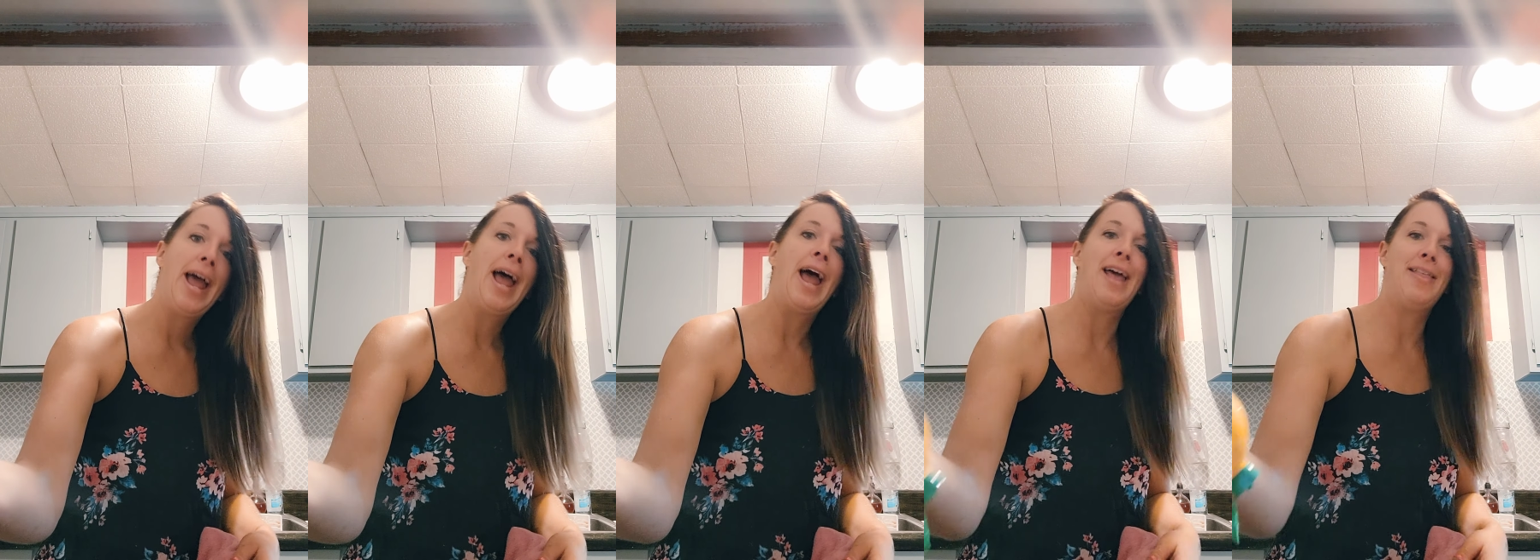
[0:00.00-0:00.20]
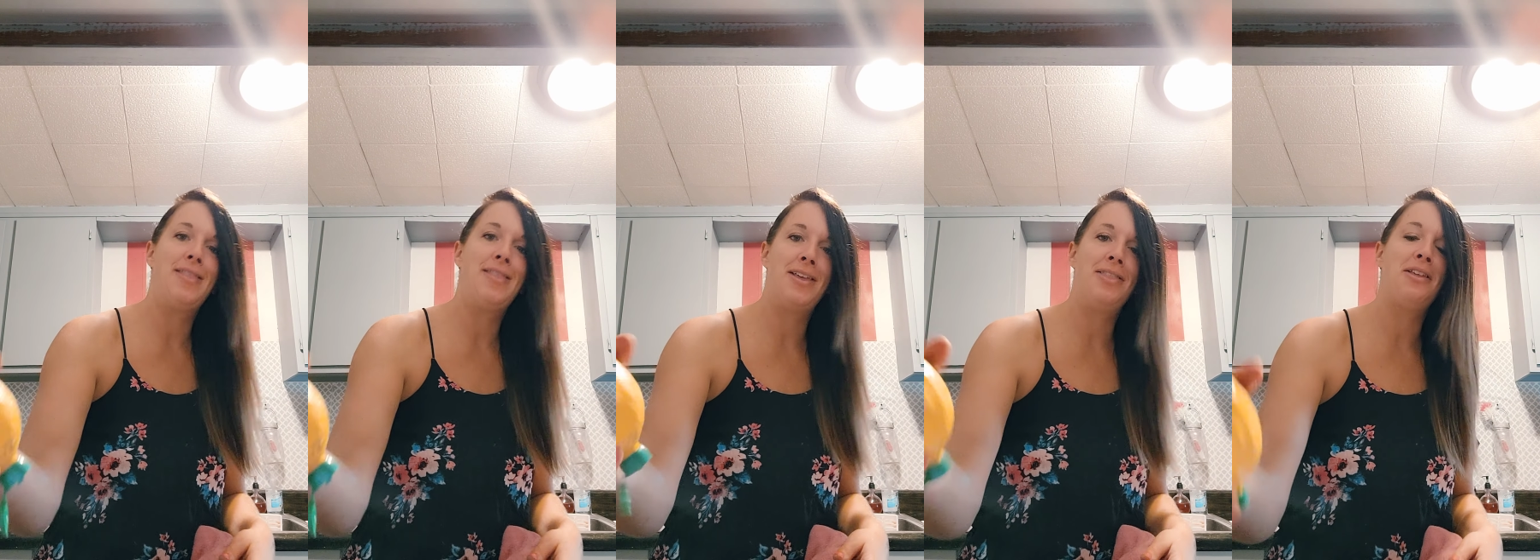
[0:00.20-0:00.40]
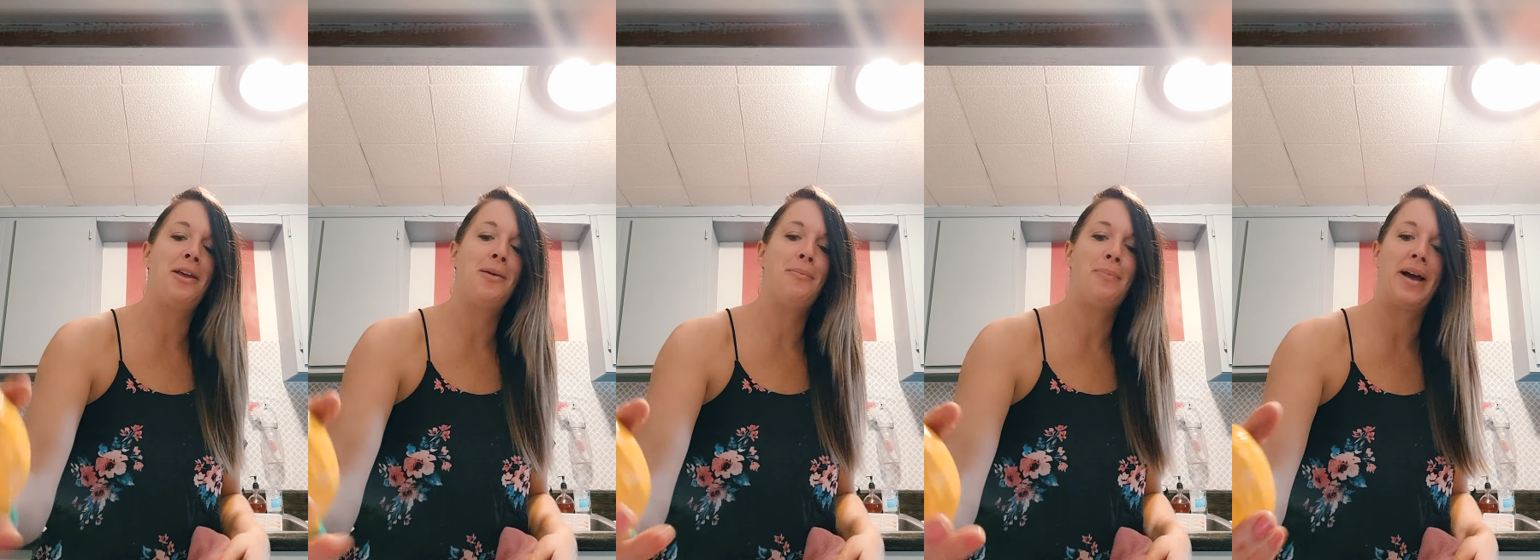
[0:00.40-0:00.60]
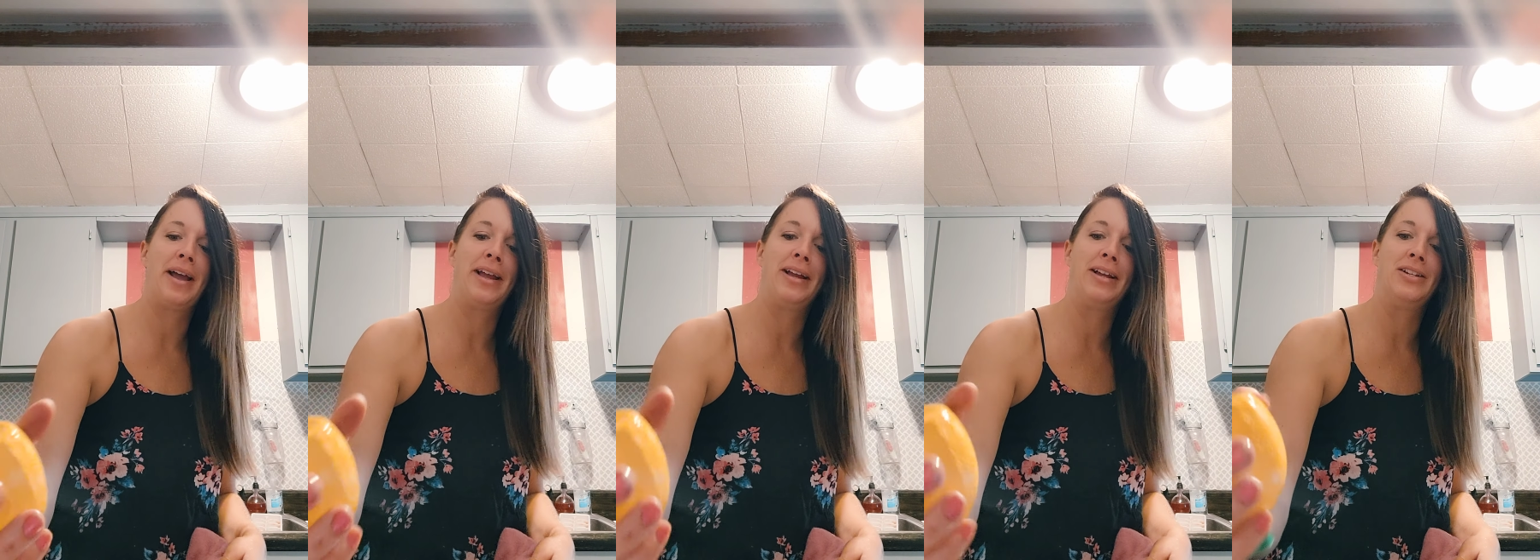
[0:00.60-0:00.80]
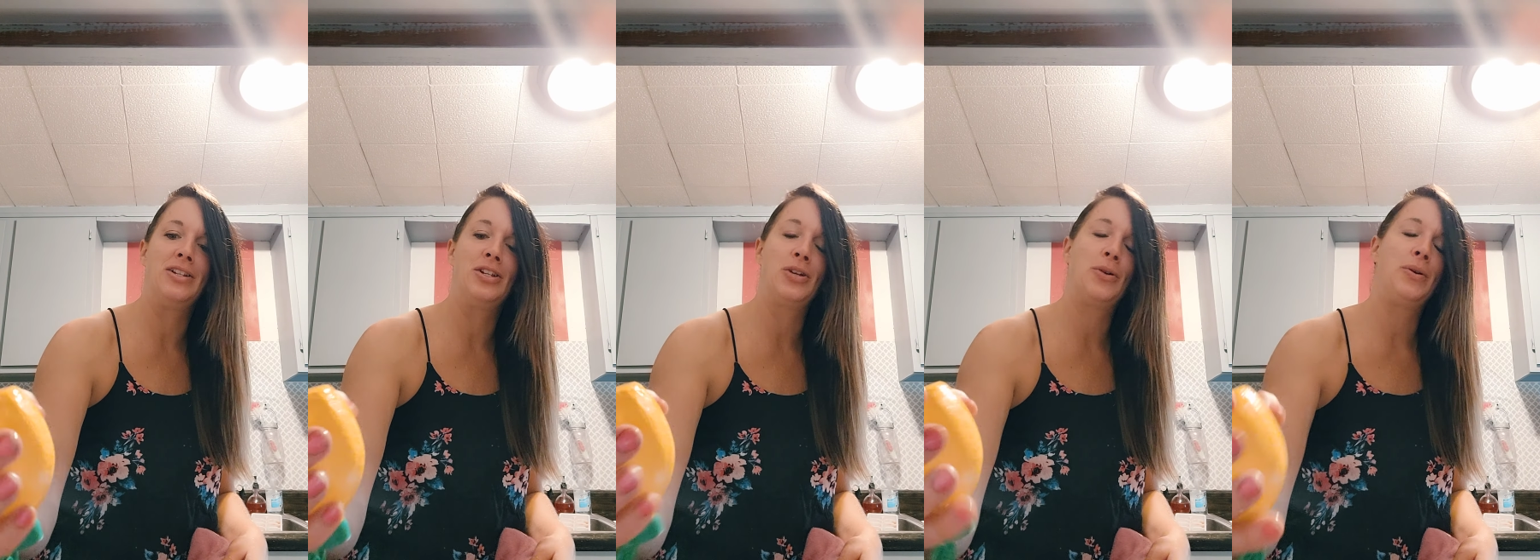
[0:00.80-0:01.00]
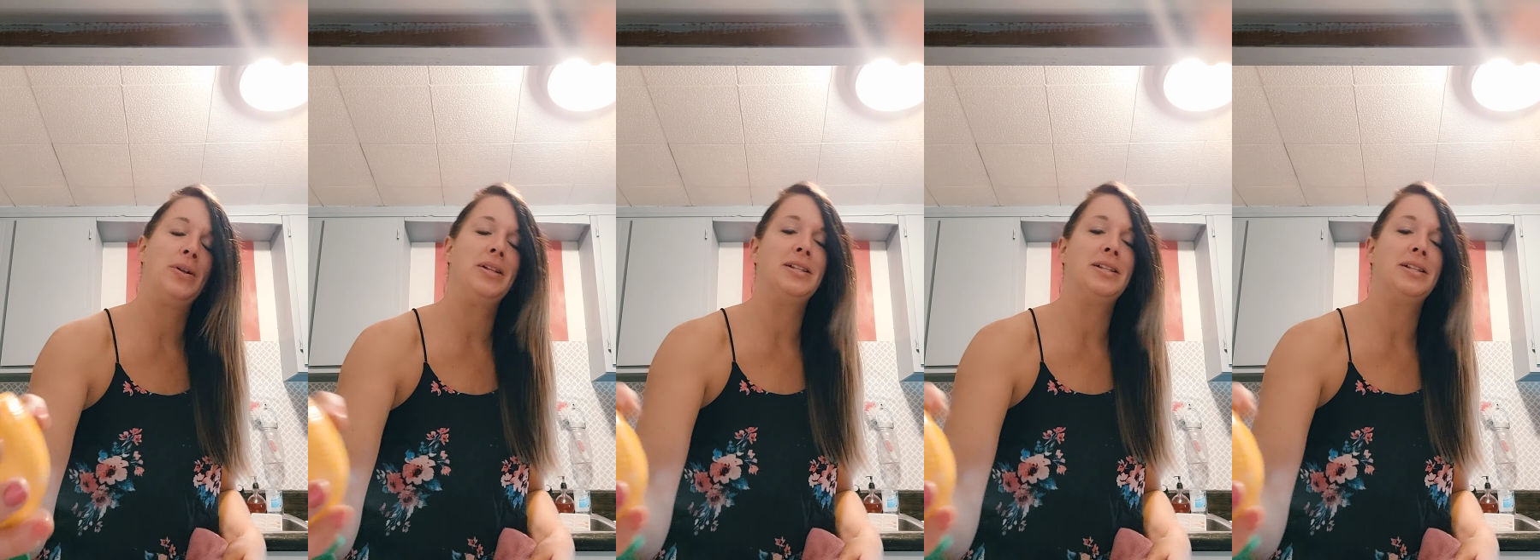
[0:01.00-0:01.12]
and then they bite into it,